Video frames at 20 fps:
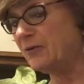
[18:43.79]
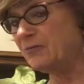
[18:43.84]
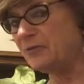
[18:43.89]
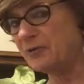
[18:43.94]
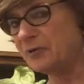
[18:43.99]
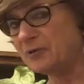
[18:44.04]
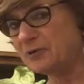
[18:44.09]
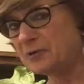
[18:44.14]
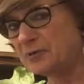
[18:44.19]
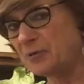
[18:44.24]
for
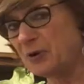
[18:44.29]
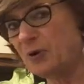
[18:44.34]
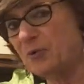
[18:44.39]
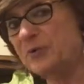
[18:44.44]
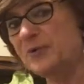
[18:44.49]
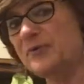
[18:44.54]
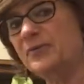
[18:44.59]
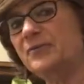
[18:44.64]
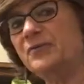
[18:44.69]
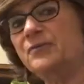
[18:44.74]
those
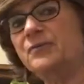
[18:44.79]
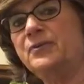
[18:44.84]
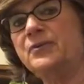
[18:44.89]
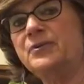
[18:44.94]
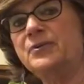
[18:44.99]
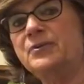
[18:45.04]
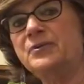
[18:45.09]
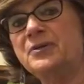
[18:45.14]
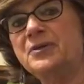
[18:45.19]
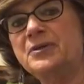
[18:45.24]
moments when
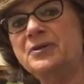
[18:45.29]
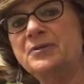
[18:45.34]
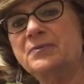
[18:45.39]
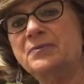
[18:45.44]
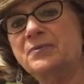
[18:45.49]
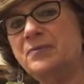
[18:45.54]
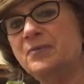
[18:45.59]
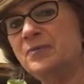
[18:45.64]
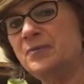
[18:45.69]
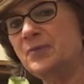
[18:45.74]
you
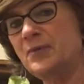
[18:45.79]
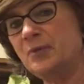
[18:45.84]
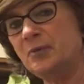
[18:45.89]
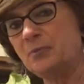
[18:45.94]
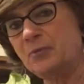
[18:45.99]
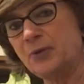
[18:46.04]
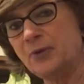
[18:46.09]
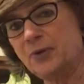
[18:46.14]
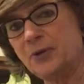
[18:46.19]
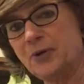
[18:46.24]

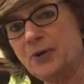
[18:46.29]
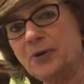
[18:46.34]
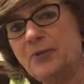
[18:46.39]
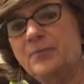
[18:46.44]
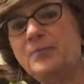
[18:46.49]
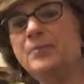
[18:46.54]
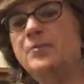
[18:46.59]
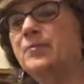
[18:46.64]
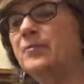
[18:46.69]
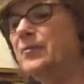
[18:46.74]
pour it,
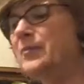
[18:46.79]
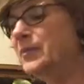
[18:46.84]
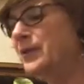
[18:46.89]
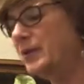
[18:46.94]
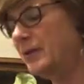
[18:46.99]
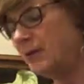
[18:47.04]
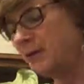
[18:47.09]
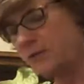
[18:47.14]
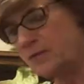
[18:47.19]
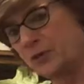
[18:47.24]

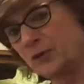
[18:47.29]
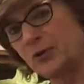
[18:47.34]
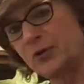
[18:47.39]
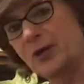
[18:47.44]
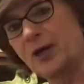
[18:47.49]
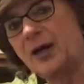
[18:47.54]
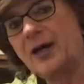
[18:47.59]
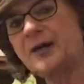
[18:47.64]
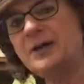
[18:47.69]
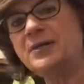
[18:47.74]
little
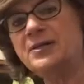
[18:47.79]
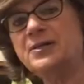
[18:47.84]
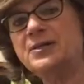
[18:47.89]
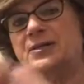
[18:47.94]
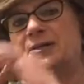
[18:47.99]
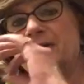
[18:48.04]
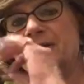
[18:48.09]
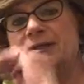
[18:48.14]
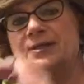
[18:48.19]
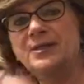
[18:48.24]

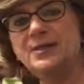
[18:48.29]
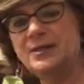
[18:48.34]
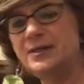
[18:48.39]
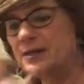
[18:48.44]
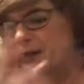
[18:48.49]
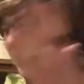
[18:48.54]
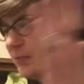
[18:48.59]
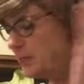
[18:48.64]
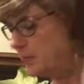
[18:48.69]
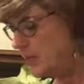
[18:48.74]
ice,
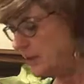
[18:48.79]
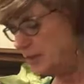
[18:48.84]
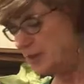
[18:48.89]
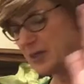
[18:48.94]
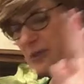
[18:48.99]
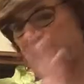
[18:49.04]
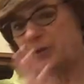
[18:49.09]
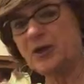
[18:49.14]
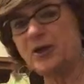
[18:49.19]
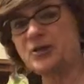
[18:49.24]
maybe a
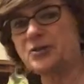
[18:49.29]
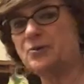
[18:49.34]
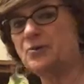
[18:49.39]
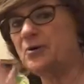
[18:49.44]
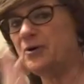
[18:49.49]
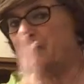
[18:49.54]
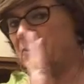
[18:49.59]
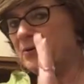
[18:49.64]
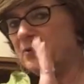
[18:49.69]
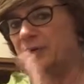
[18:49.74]
splash of
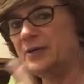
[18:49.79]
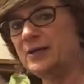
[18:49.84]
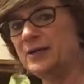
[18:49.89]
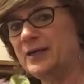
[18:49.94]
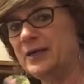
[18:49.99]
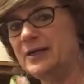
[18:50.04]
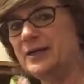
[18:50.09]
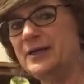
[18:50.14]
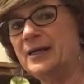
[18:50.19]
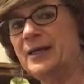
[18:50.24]
water,
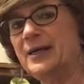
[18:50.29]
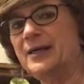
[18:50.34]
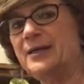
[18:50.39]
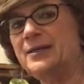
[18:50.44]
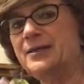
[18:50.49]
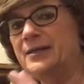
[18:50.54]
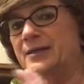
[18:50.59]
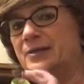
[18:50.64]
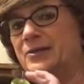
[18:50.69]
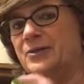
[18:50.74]
again,
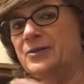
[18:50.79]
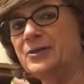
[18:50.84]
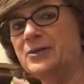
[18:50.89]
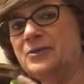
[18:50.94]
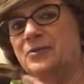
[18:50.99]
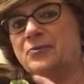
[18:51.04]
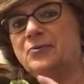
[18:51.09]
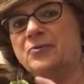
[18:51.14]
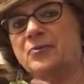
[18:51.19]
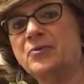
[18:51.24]

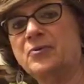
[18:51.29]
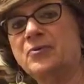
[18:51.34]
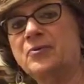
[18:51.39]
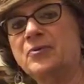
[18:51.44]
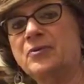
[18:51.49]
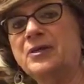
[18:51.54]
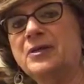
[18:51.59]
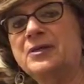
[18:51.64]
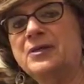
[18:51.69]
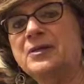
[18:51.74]
just to
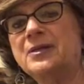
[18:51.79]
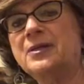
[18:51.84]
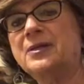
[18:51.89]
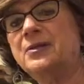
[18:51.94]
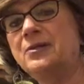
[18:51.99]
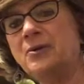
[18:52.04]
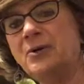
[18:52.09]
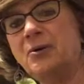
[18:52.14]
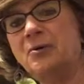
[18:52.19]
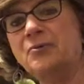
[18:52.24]
release the
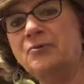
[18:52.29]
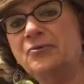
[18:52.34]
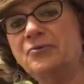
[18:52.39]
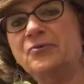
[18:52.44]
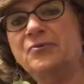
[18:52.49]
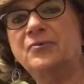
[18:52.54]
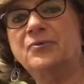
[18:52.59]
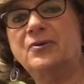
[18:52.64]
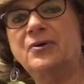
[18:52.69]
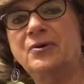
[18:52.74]

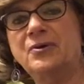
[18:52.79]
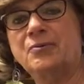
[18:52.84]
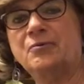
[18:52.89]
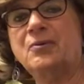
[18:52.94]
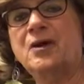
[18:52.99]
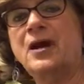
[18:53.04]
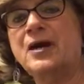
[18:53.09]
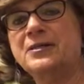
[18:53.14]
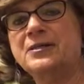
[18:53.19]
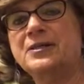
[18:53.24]
notes in a
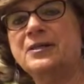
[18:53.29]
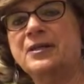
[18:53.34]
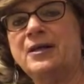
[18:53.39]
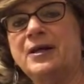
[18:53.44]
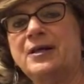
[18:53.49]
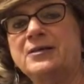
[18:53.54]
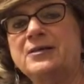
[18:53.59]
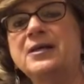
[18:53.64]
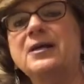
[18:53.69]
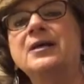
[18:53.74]
rocks
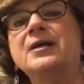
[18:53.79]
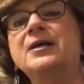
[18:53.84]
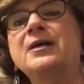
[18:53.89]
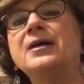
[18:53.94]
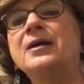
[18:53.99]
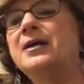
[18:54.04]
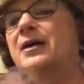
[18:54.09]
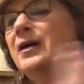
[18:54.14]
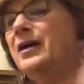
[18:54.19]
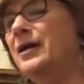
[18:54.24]
glass,
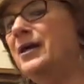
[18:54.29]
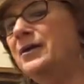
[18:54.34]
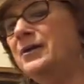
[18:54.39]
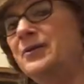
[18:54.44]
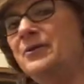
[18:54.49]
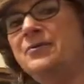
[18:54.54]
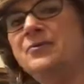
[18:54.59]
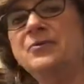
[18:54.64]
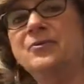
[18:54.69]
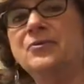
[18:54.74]
and
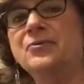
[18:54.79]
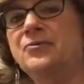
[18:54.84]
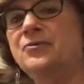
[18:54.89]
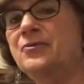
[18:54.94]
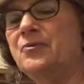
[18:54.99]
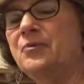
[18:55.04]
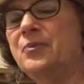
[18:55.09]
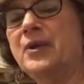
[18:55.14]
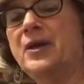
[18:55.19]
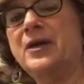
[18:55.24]
you
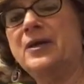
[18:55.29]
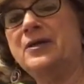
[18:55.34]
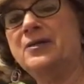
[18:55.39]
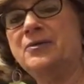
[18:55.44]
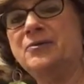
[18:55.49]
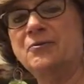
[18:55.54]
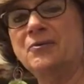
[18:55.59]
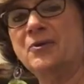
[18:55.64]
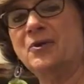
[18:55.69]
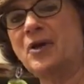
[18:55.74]
sit back
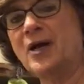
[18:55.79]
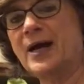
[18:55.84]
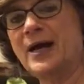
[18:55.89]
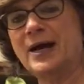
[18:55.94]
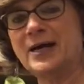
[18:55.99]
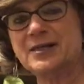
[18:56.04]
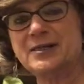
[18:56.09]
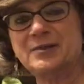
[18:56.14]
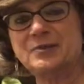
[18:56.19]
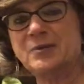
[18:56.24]
and you
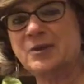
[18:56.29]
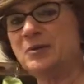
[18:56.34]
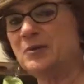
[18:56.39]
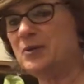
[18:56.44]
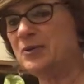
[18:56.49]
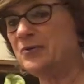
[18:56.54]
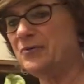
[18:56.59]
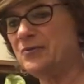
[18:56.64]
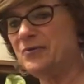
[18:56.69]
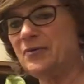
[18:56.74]
relax. Maybe
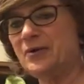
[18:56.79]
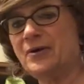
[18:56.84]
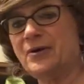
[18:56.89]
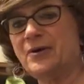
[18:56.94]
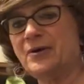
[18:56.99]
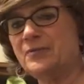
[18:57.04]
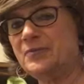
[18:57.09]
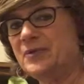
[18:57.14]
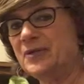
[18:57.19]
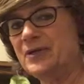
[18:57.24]
it's
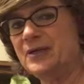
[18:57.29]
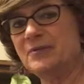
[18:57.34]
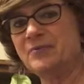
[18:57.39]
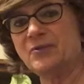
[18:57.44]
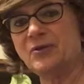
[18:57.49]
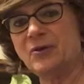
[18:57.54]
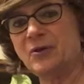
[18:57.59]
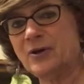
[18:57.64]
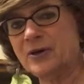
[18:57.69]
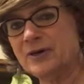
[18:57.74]
the end of
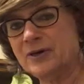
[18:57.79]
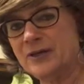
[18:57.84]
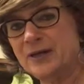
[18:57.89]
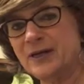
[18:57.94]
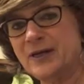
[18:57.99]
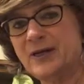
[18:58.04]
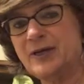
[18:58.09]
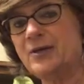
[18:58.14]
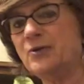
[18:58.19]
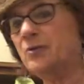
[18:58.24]
a long
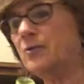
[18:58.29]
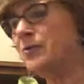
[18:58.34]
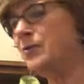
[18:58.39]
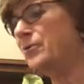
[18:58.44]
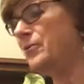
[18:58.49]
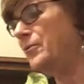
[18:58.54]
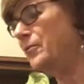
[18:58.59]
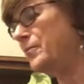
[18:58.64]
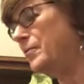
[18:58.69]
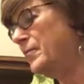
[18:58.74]
day,
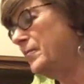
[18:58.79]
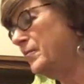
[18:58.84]
or